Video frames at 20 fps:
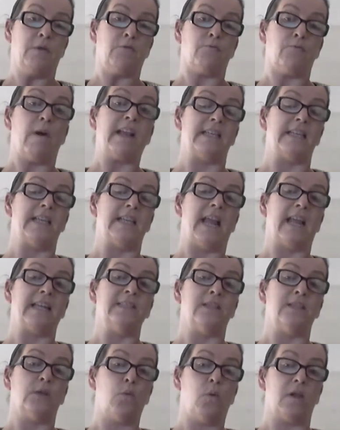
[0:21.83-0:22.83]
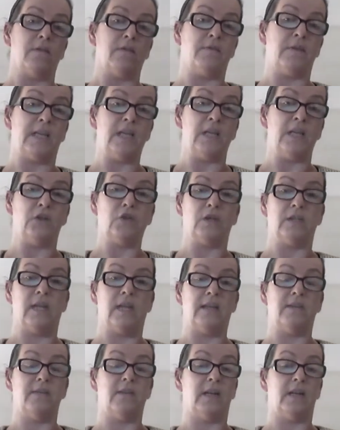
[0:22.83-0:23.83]
recognized qualification
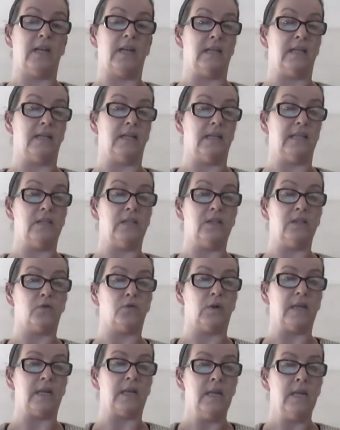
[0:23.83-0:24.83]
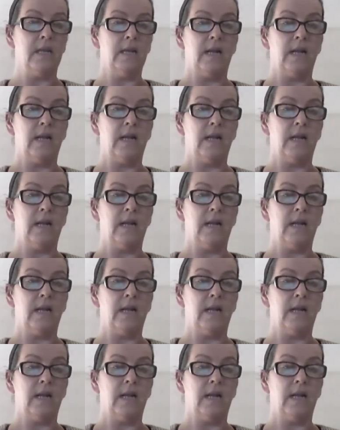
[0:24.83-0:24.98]
in the legal industry.